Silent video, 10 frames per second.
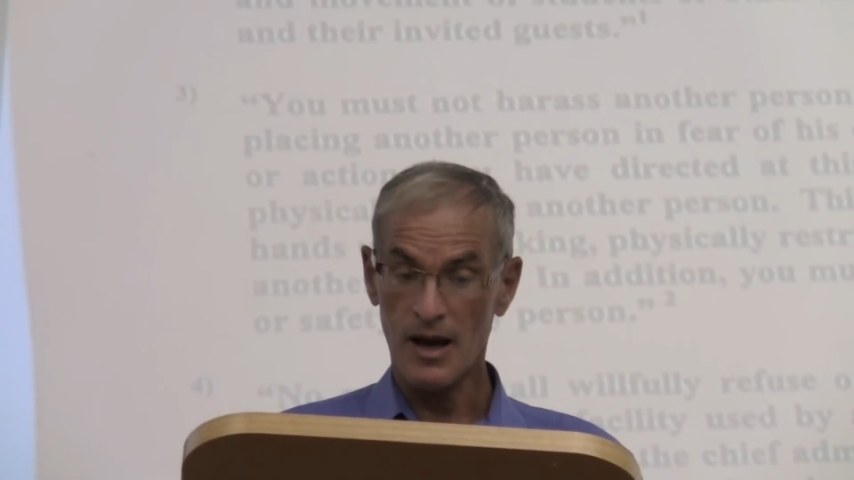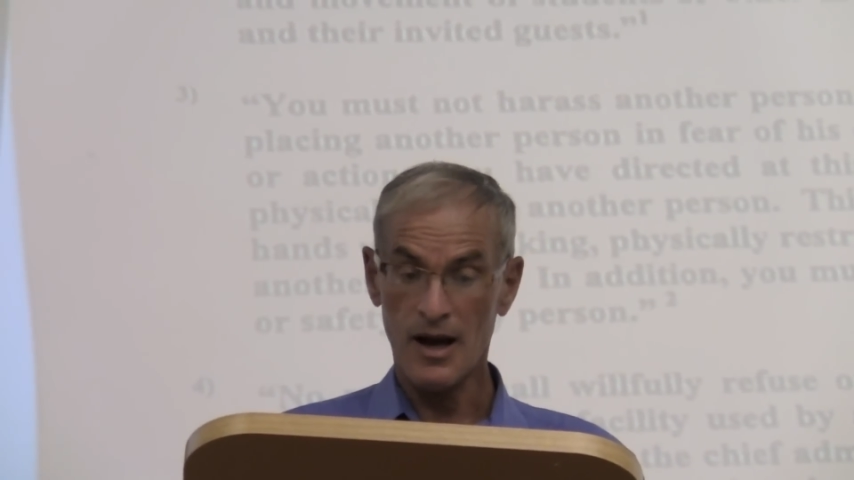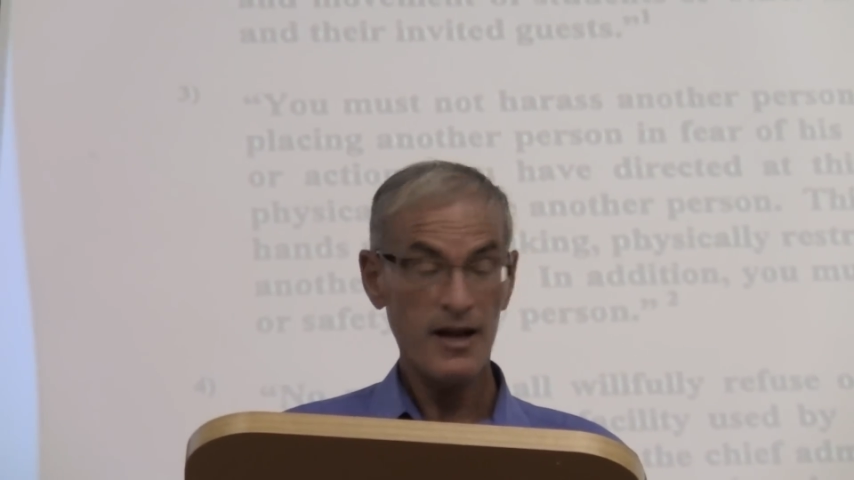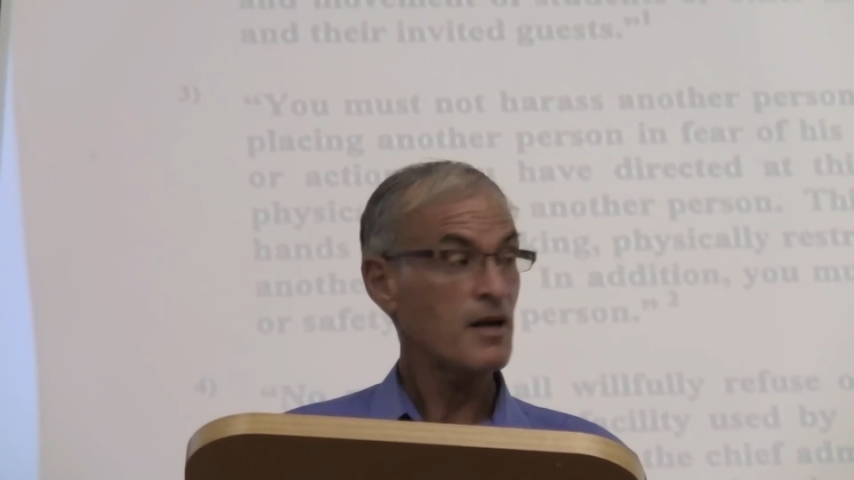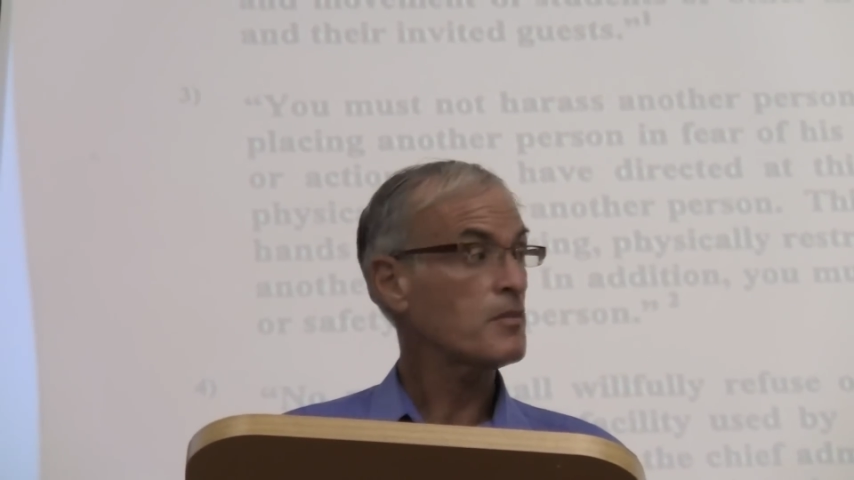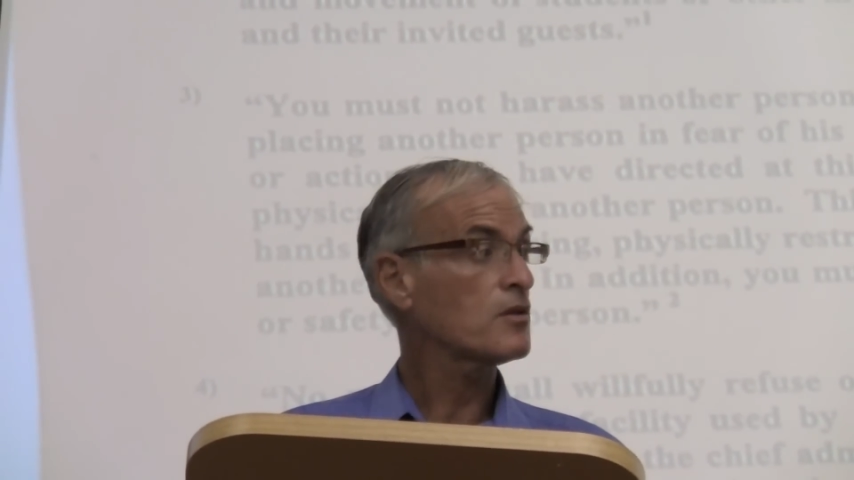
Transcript: I am a